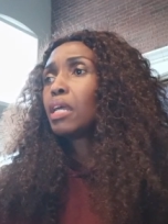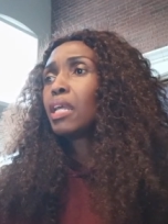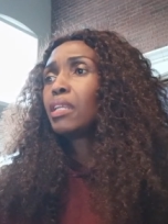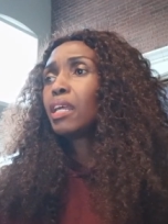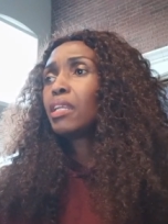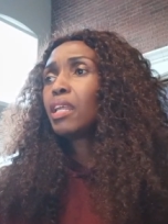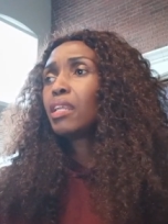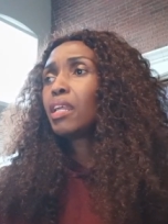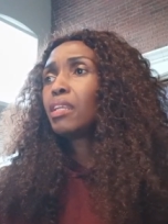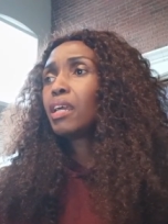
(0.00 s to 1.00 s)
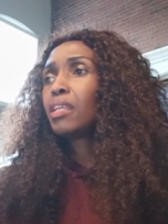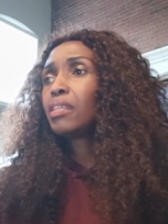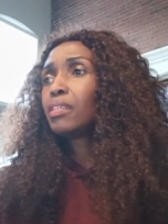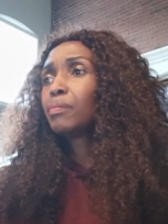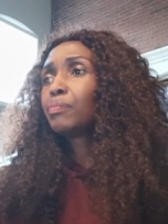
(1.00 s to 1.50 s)
and, and, and, and, and
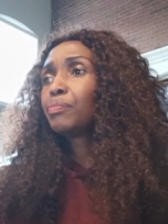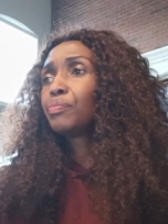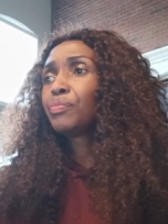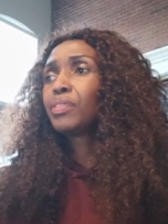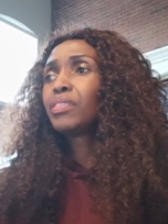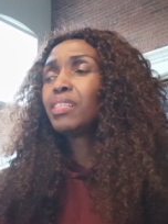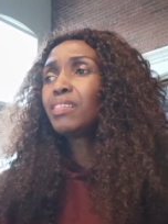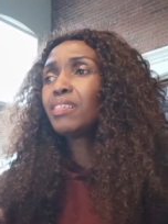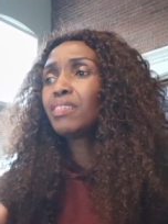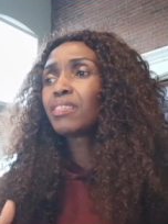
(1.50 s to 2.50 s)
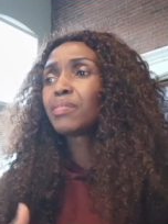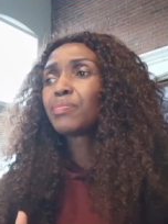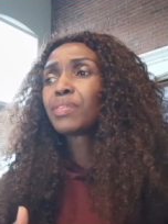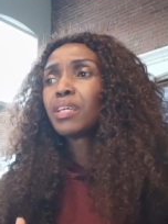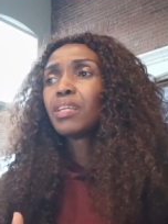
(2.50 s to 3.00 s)
this is,
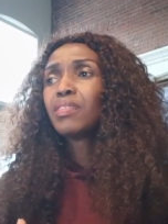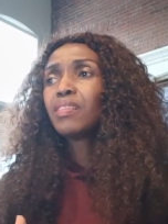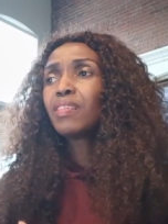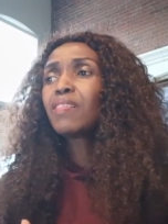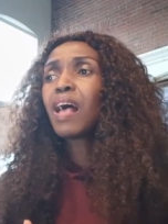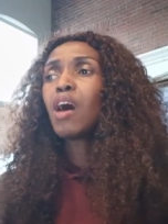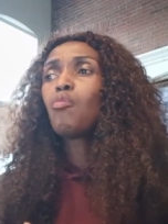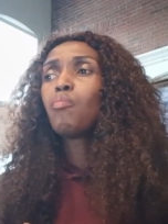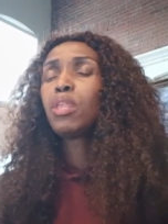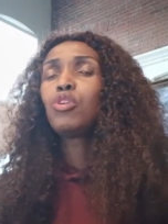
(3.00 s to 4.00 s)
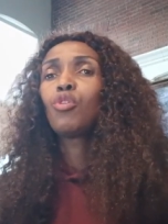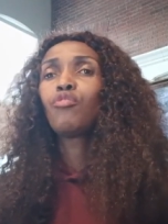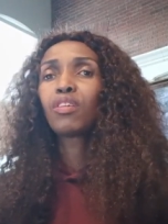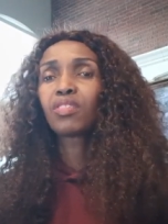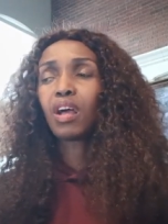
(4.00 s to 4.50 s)
this is how many of
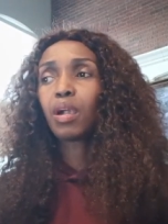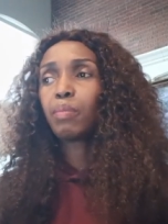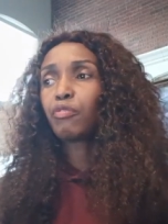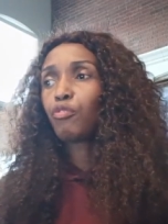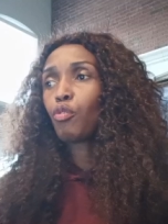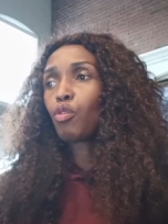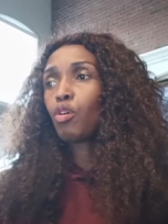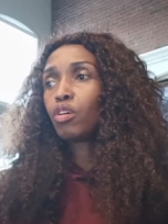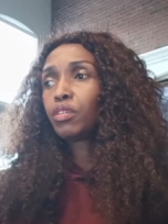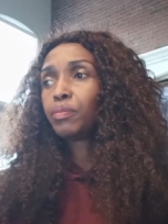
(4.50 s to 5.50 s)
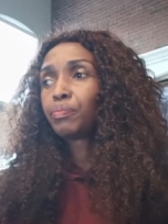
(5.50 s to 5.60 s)
us are before God.